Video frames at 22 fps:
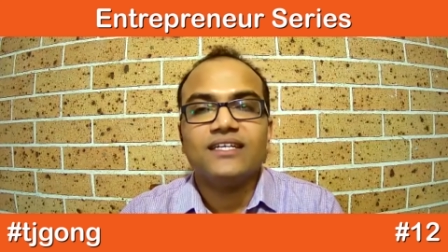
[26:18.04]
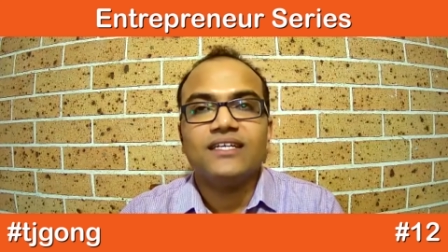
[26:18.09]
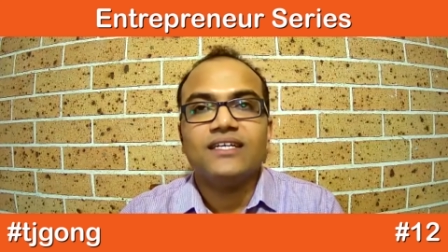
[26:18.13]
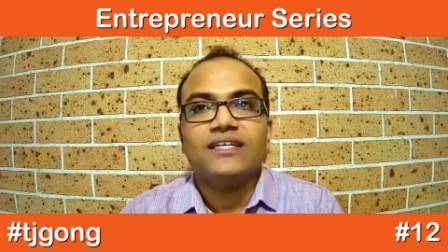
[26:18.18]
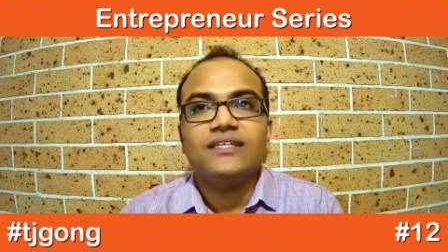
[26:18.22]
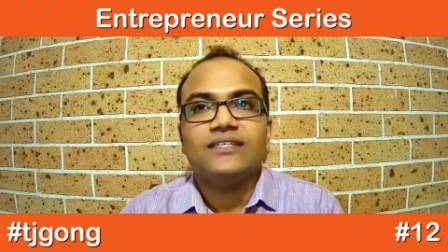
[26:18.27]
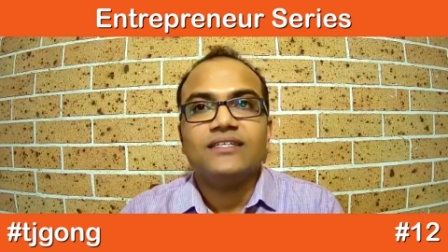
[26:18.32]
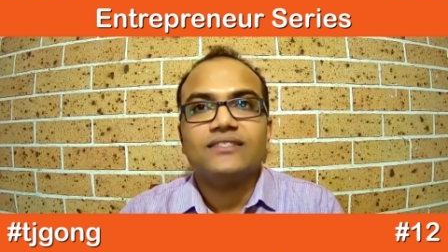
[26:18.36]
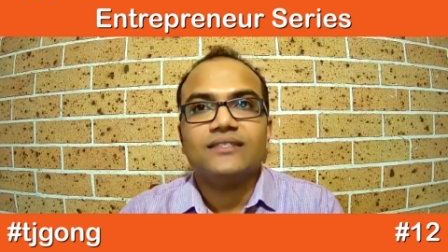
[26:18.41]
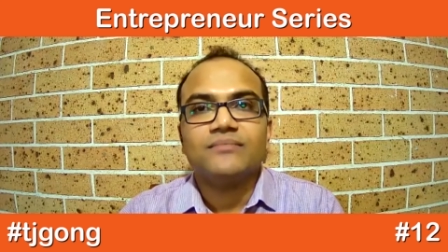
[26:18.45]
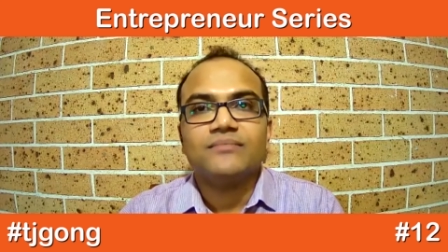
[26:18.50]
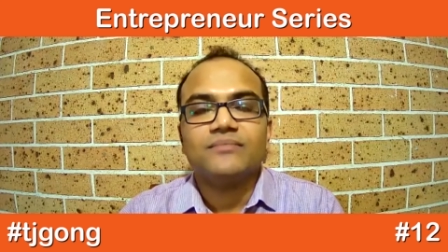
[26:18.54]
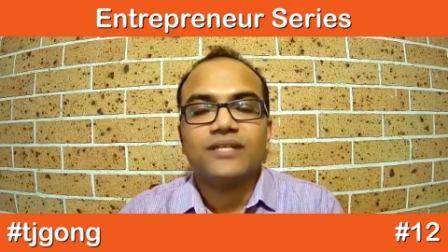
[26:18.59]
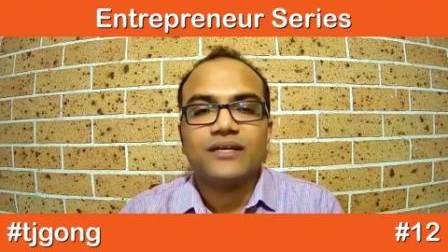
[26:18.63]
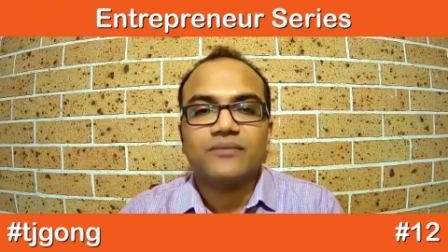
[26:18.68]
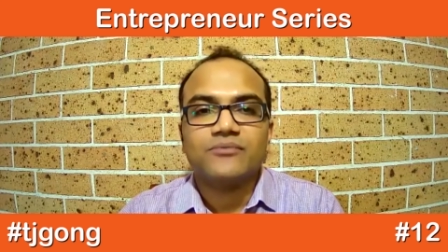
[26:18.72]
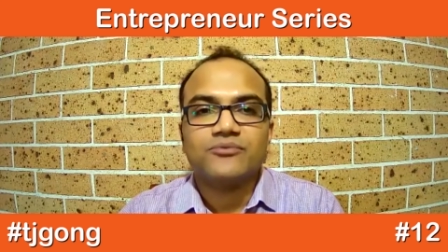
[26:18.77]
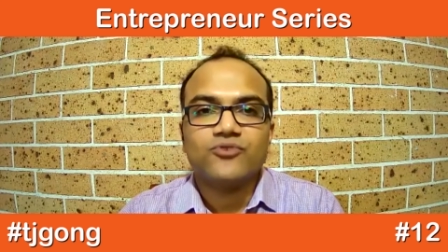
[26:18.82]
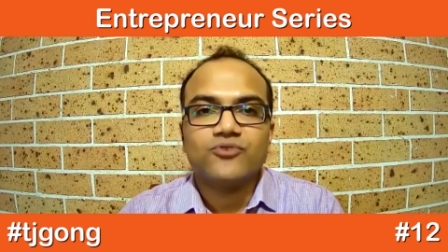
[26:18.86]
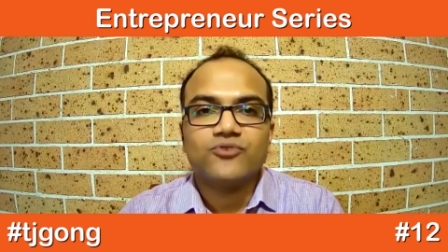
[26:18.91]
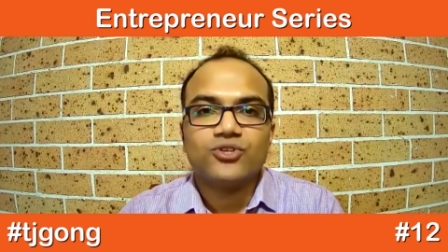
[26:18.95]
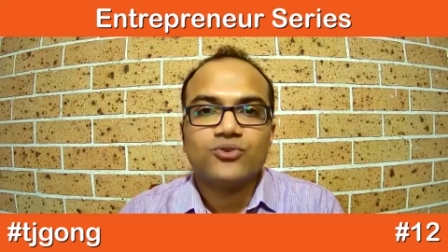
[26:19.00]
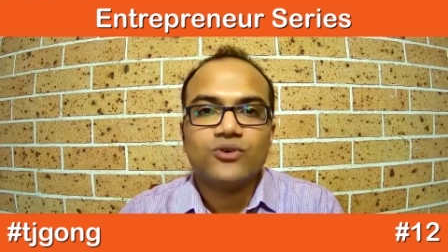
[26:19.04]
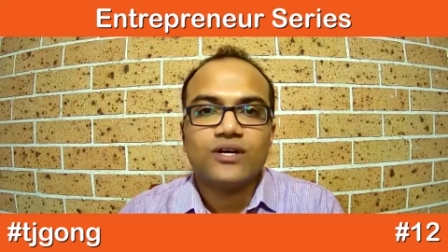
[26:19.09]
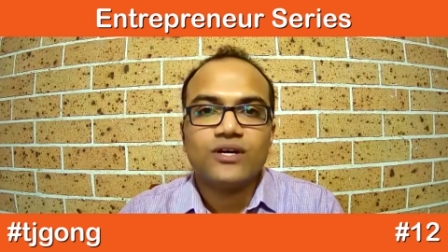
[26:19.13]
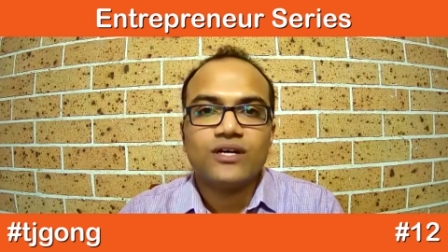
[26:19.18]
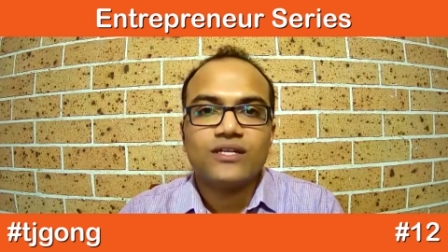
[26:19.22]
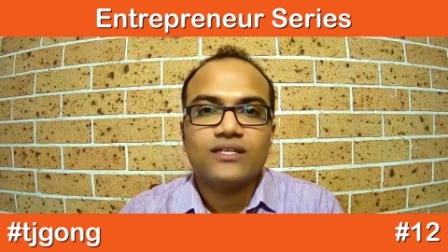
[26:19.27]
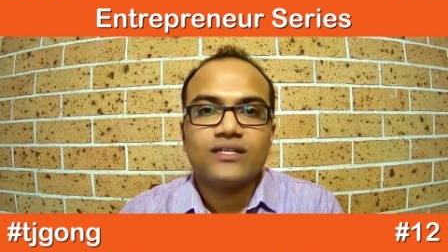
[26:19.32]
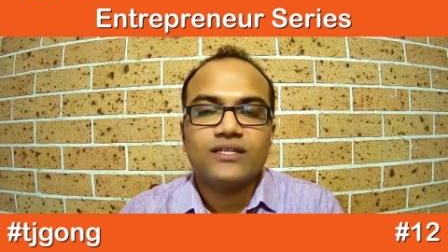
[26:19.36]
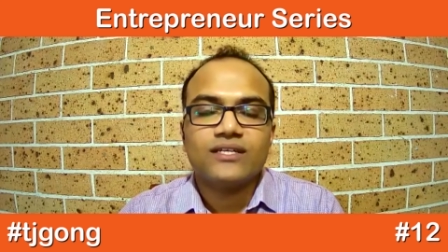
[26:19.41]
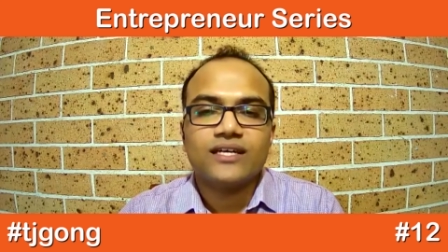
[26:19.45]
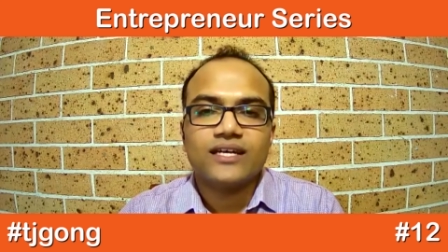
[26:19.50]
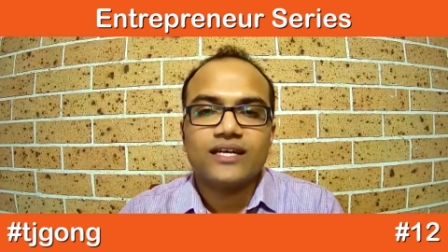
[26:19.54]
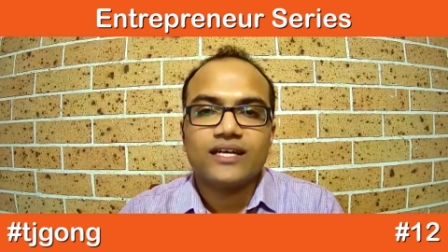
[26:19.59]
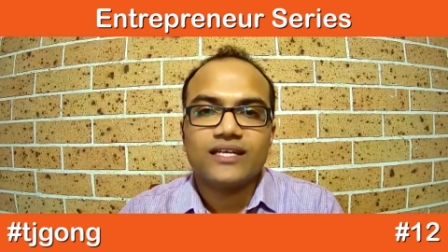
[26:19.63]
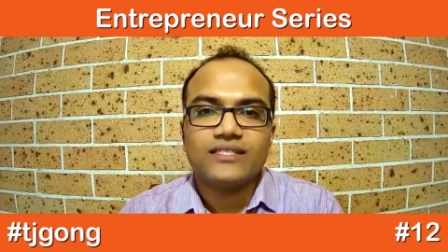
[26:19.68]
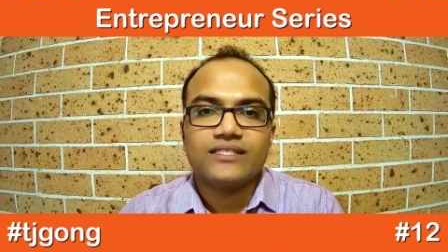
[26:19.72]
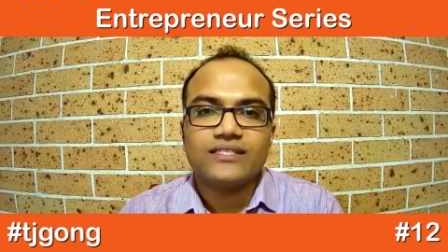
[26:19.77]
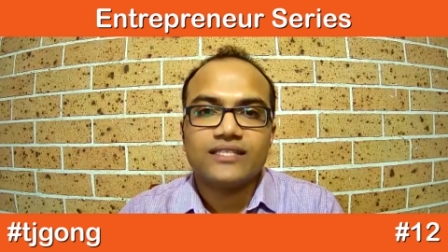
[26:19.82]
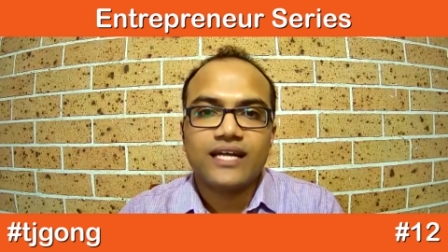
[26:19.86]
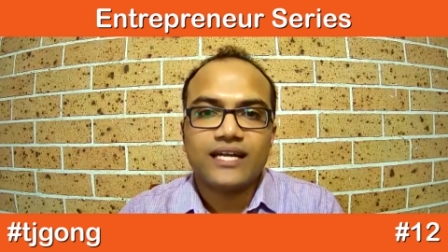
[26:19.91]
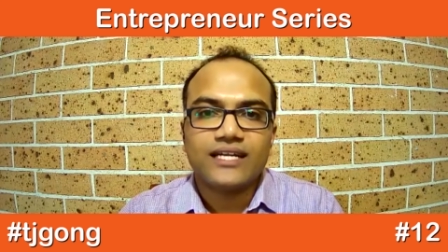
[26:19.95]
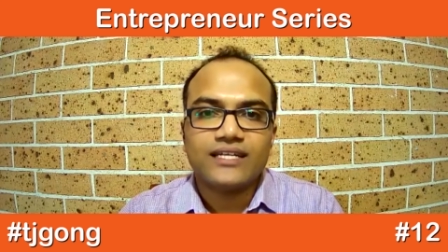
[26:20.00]
sometimes when you are a
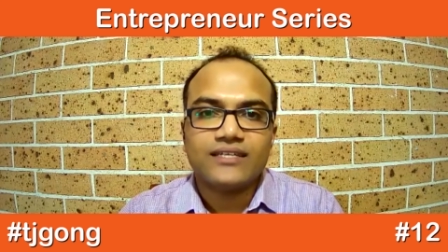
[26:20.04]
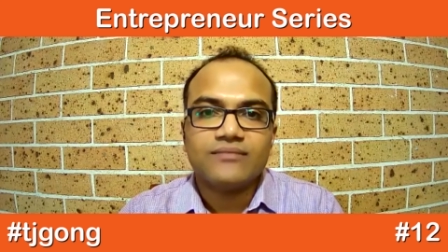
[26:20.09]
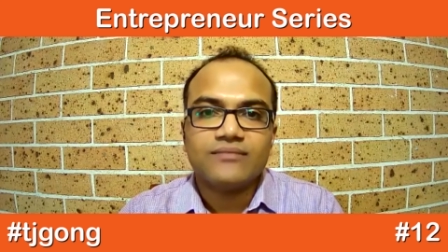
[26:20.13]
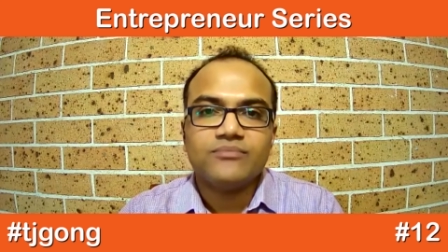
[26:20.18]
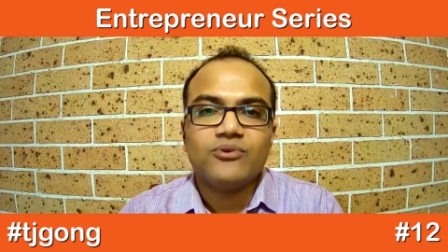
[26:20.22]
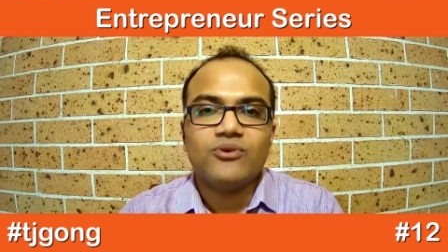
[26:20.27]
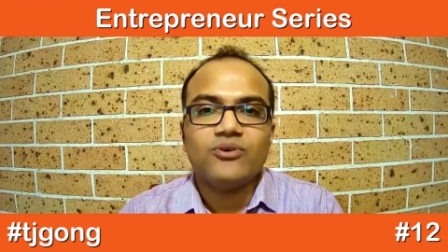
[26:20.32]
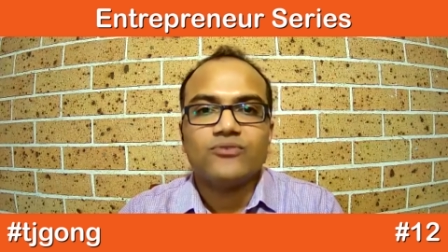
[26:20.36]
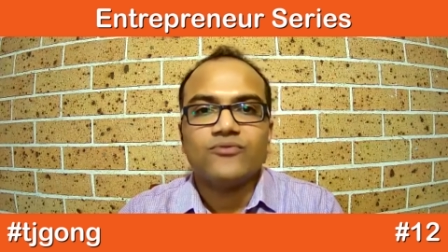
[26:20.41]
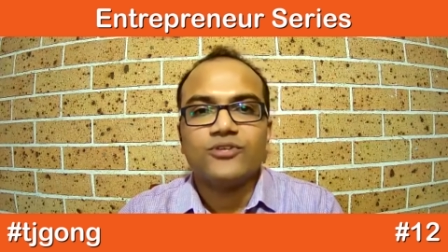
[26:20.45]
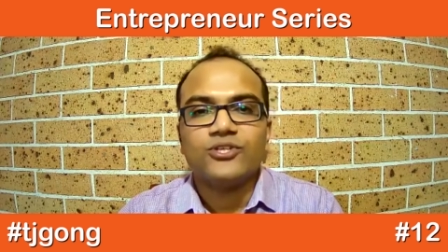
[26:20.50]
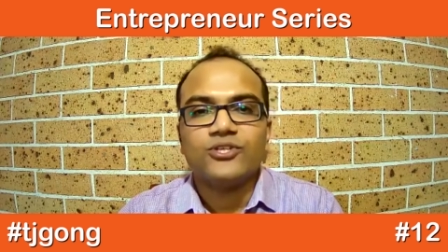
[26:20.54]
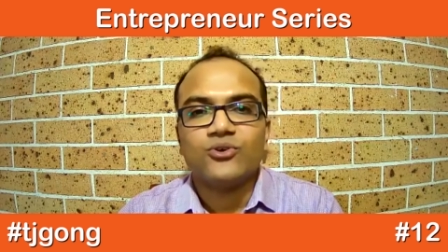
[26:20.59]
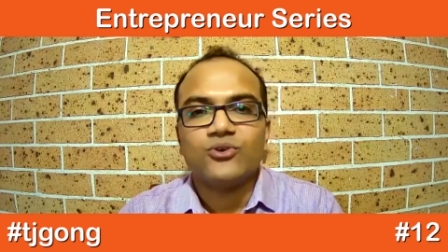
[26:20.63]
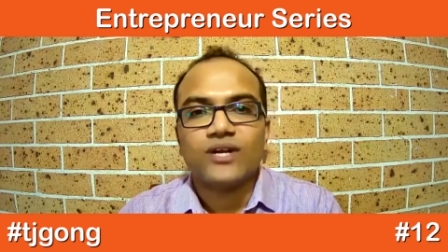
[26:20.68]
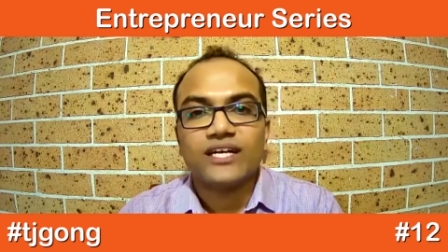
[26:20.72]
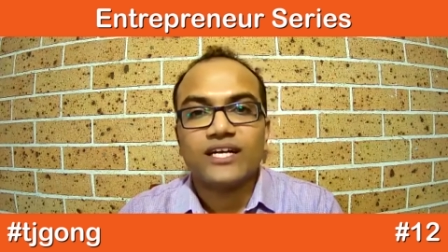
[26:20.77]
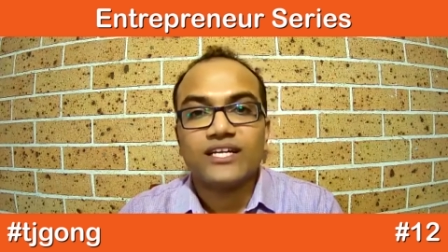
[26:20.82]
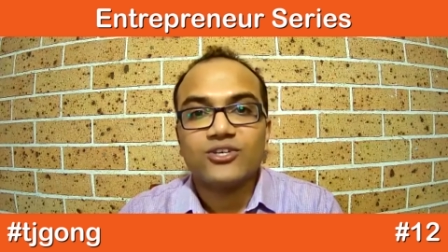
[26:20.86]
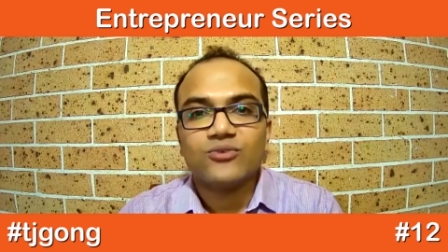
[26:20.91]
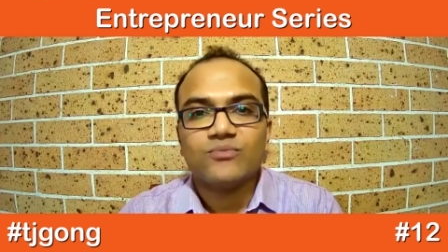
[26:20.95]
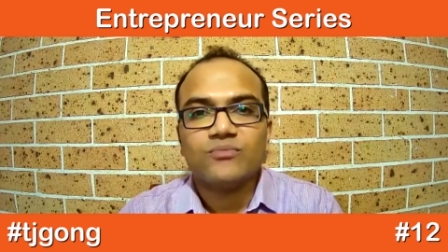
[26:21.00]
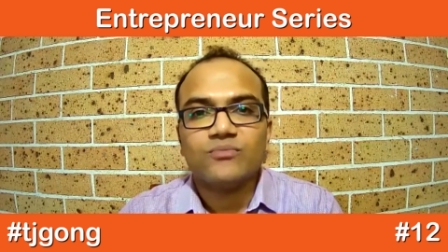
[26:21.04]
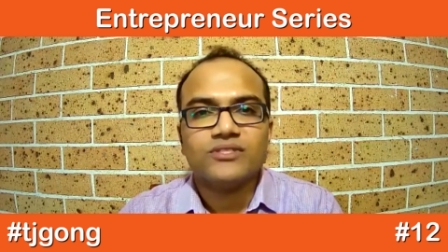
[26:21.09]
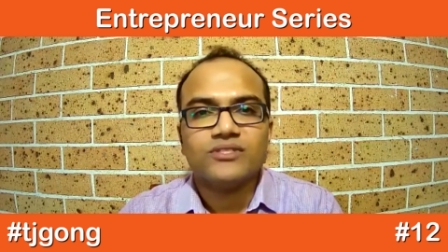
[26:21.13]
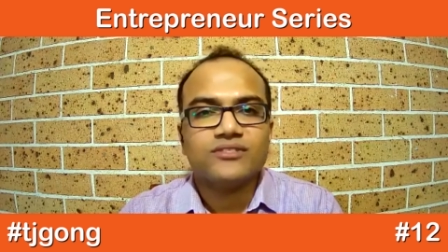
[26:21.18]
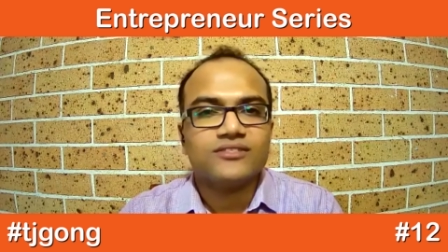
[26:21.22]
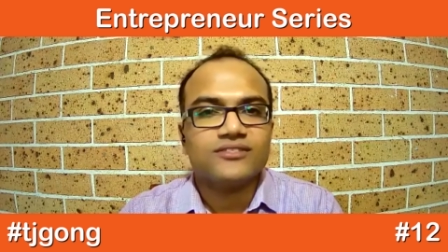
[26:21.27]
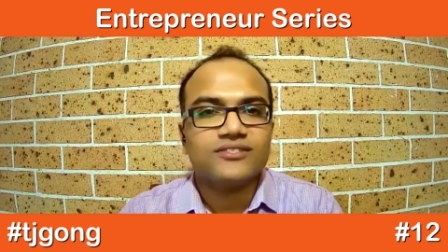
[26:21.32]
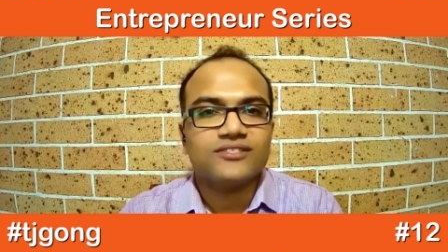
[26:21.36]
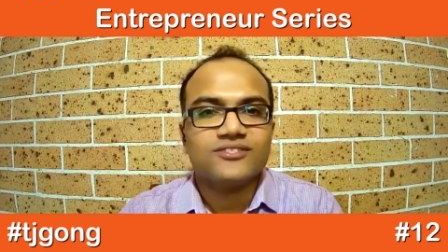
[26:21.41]
startup or when you're running your business,